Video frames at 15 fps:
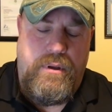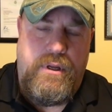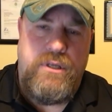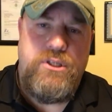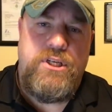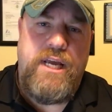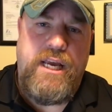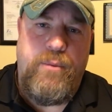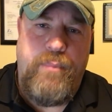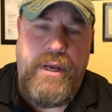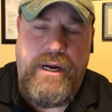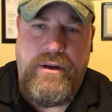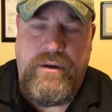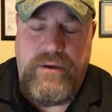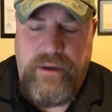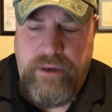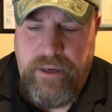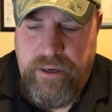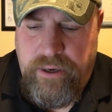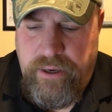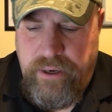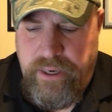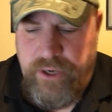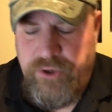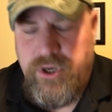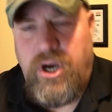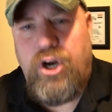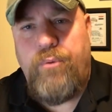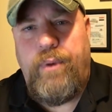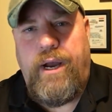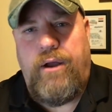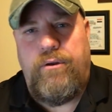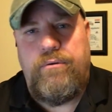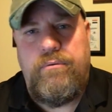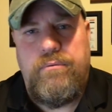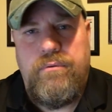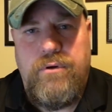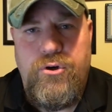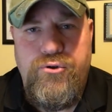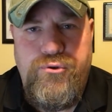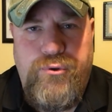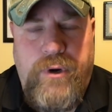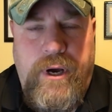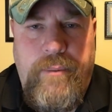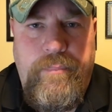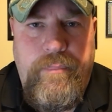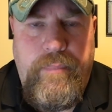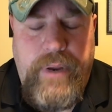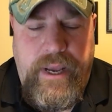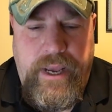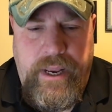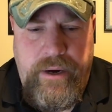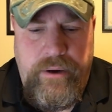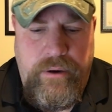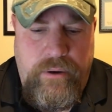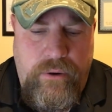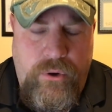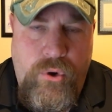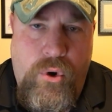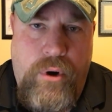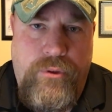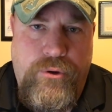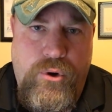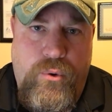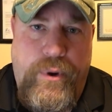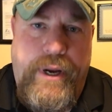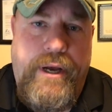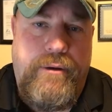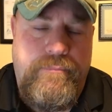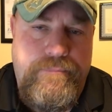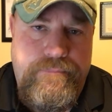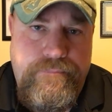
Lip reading: Let's take a minute and talk about Trump and North Korea.